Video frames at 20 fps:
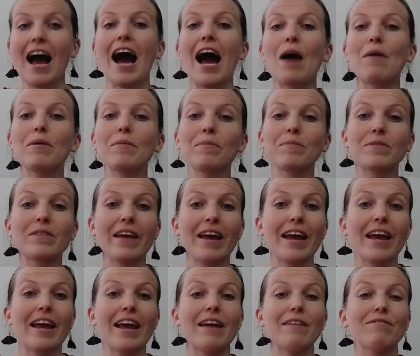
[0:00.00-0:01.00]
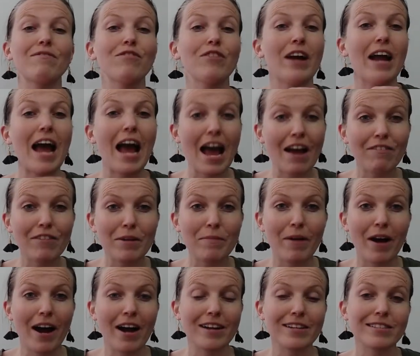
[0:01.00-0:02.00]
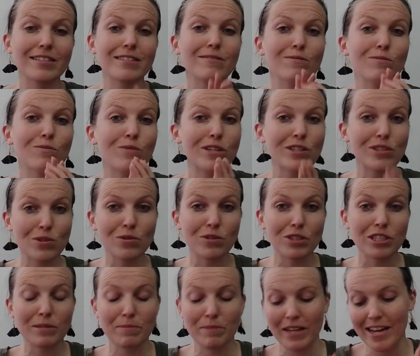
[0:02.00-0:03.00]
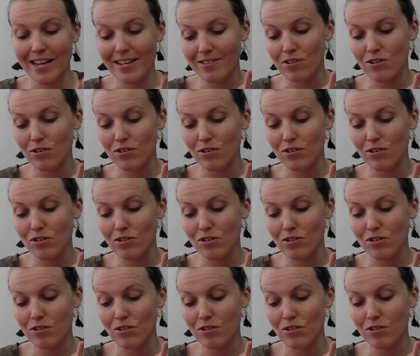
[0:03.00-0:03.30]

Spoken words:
I would say for every box with school supplies,